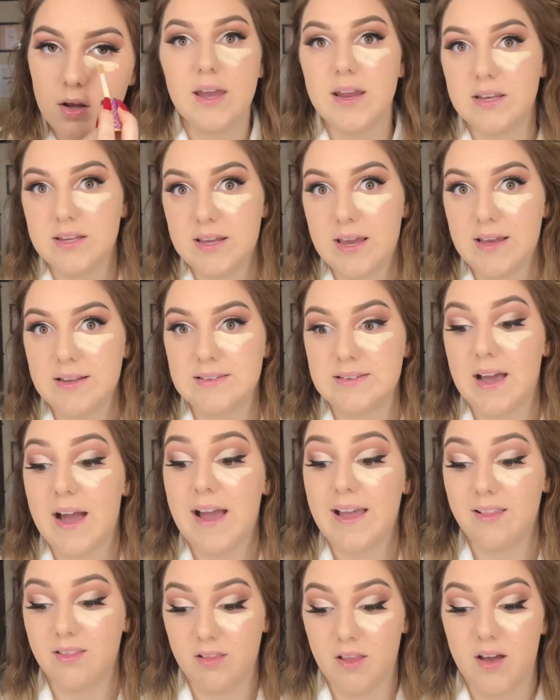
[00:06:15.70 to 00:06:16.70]
And yes,
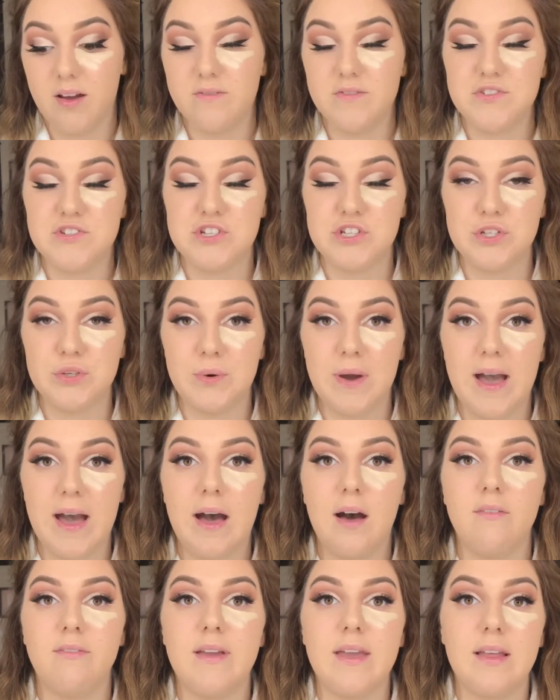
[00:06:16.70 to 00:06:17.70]
I love to
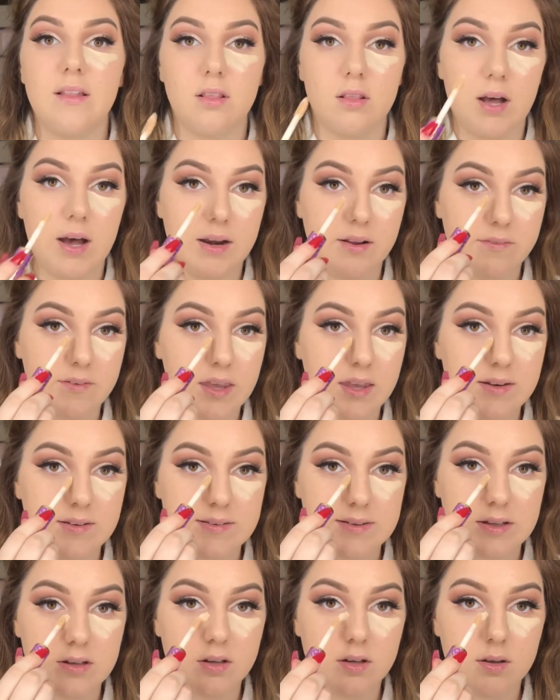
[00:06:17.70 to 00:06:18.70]
have a lot of
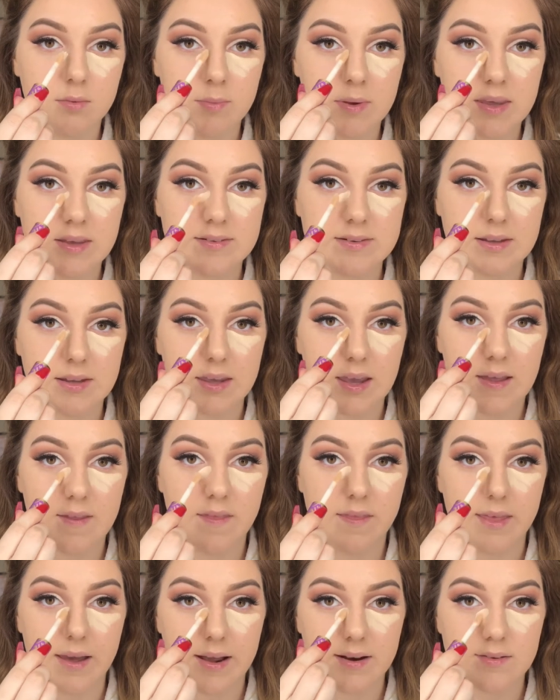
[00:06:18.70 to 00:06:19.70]
concealer because
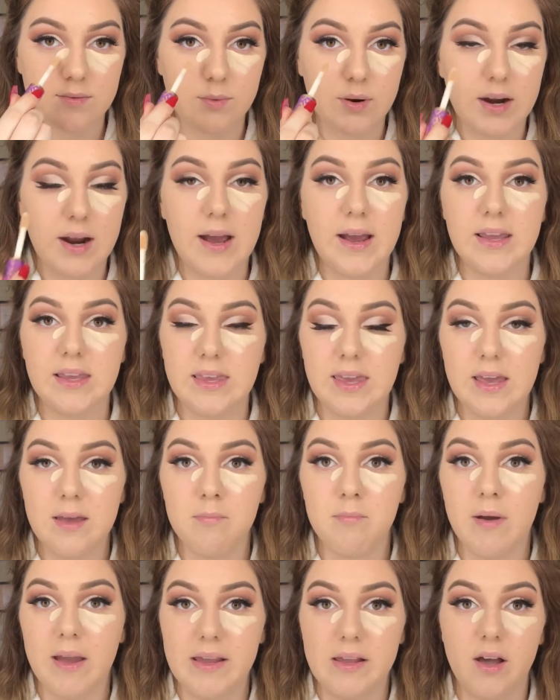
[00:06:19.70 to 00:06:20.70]
again, that's where I
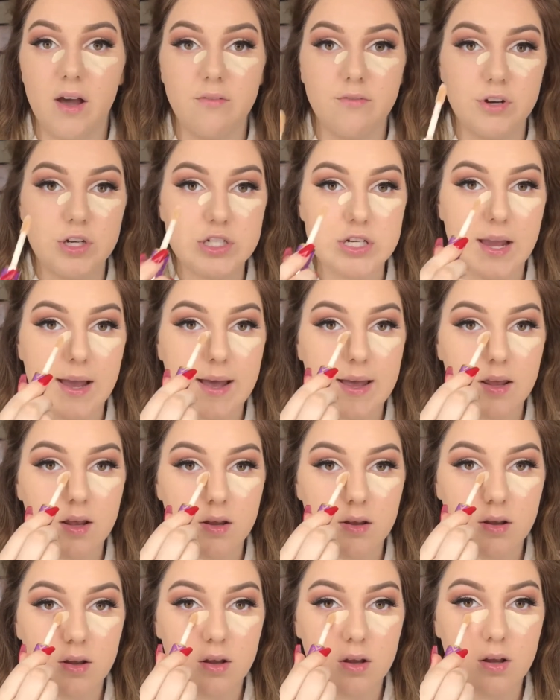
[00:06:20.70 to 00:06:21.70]
get my coverage at.
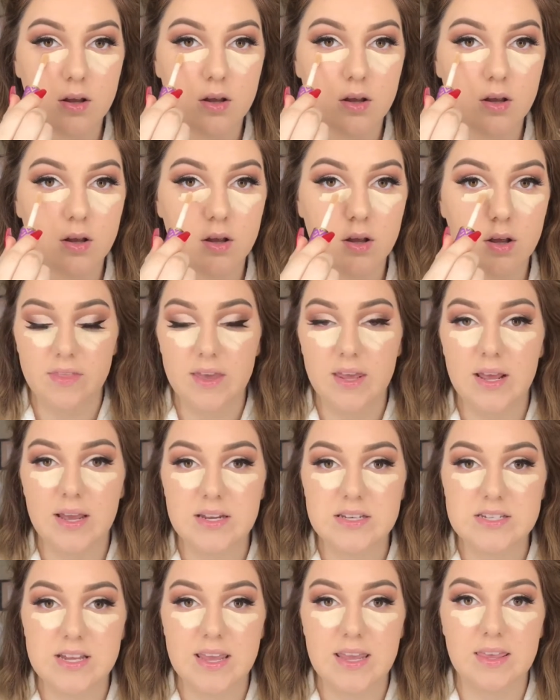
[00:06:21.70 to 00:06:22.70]
Then
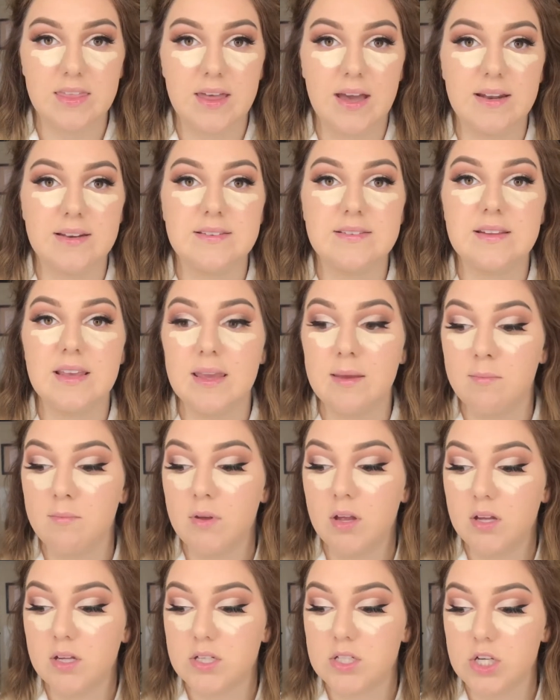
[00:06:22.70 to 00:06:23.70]
I take that
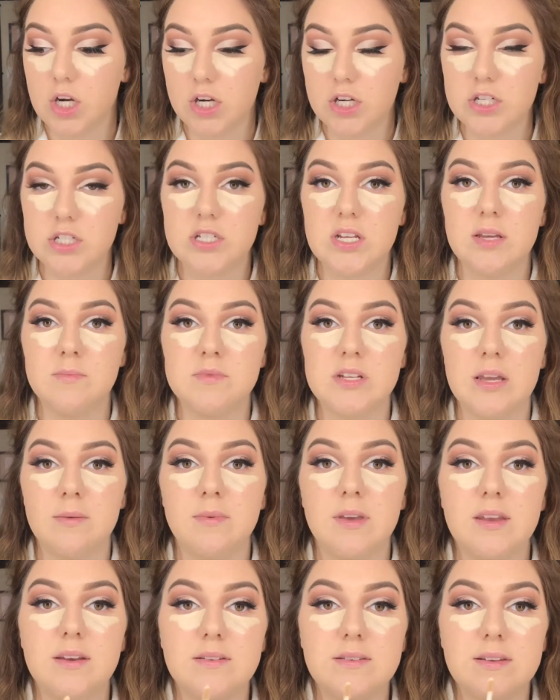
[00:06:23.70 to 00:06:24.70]
same Tarte Shape
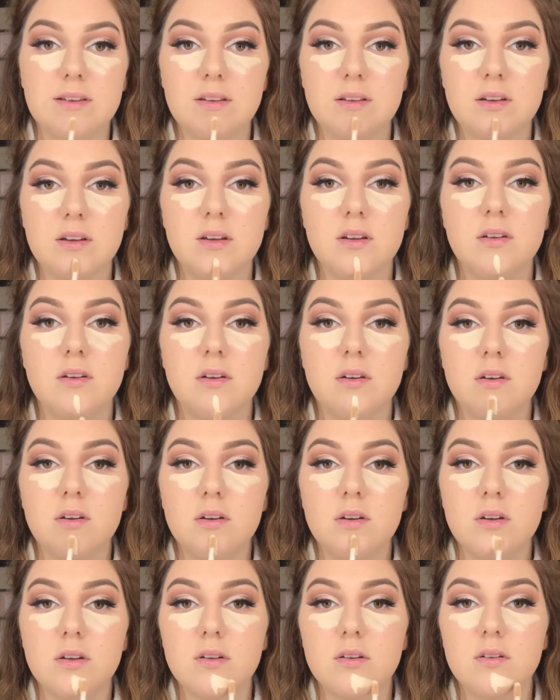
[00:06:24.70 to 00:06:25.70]
Tape concealer
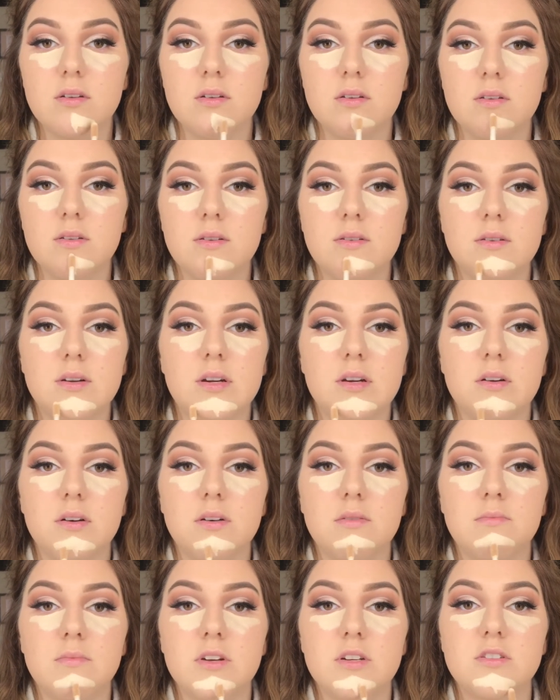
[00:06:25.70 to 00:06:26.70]
and do it
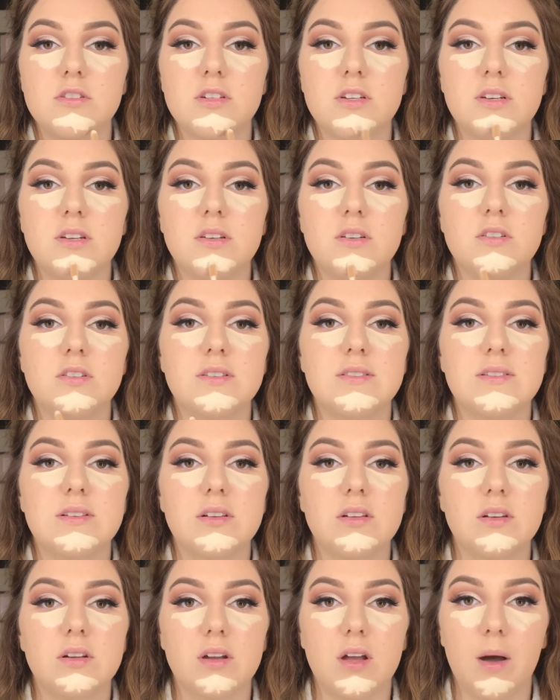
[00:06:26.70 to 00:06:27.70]
on my chin, just
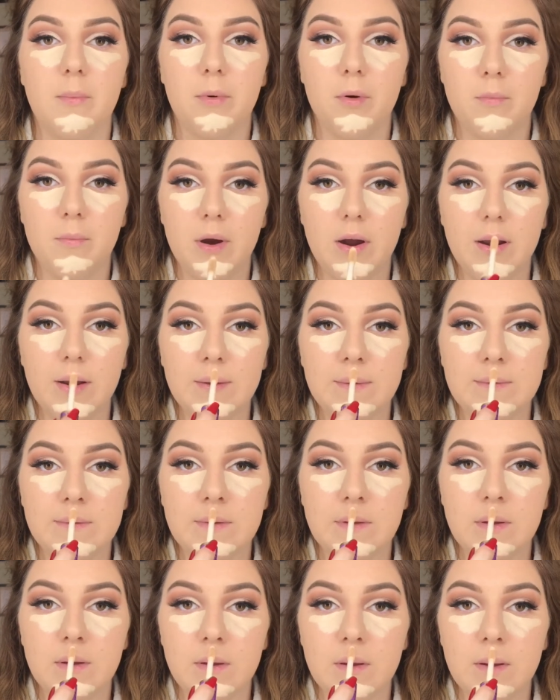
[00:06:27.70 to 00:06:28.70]
a couple
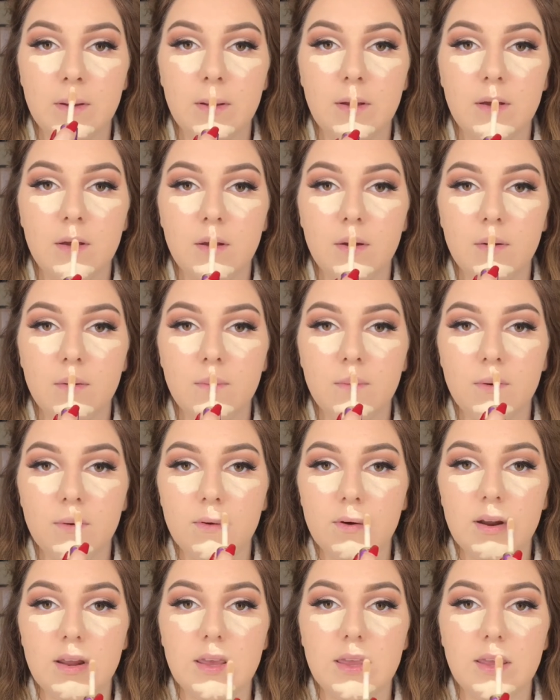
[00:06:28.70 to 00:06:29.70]
marks.
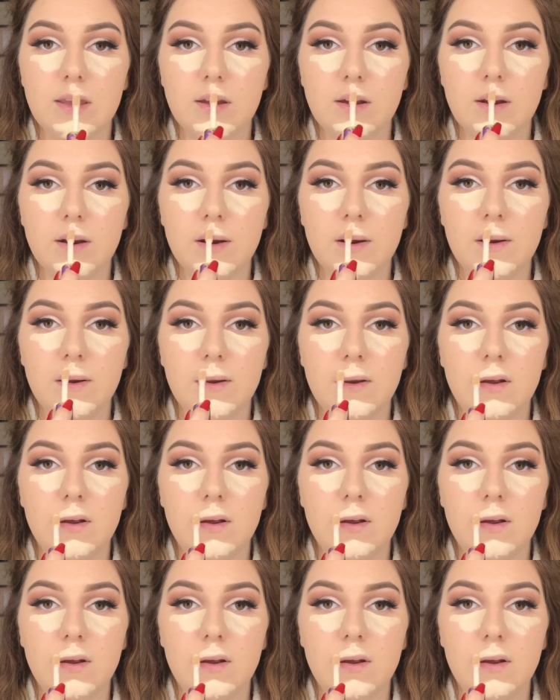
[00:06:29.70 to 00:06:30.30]
One right here,